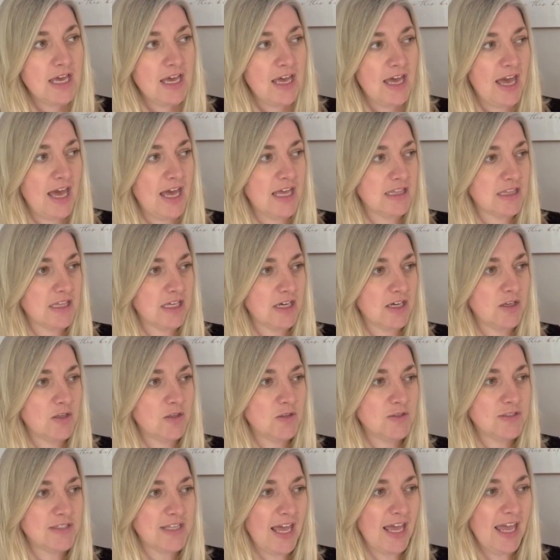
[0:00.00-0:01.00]
at
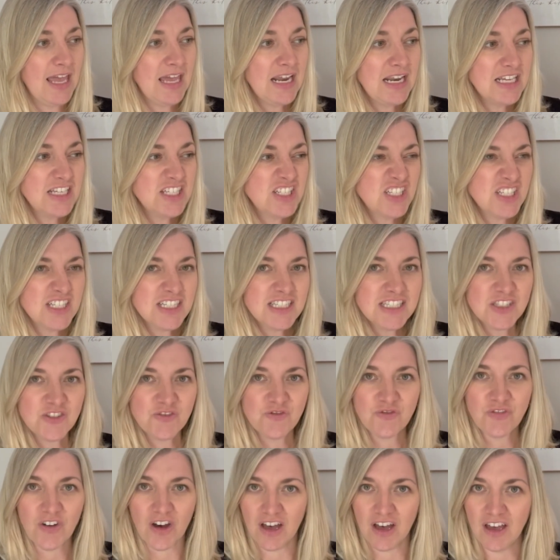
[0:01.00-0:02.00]
those, and it's
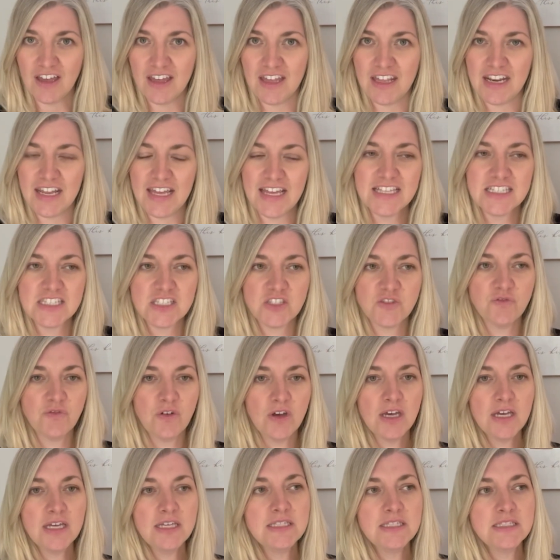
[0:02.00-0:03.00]
just fun. It's
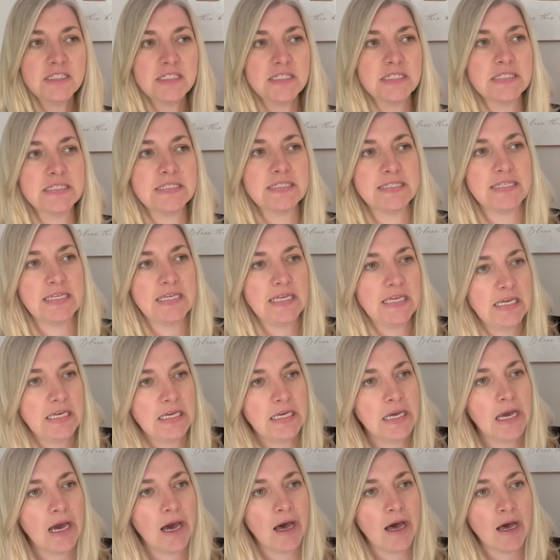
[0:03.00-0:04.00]
fun to
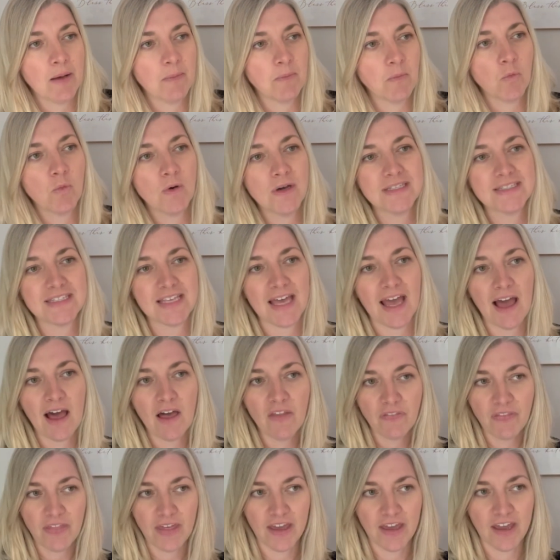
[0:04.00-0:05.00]
see what's
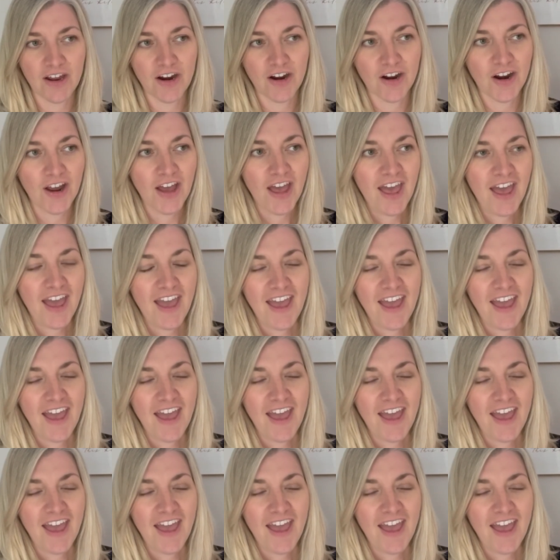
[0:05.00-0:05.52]
out there.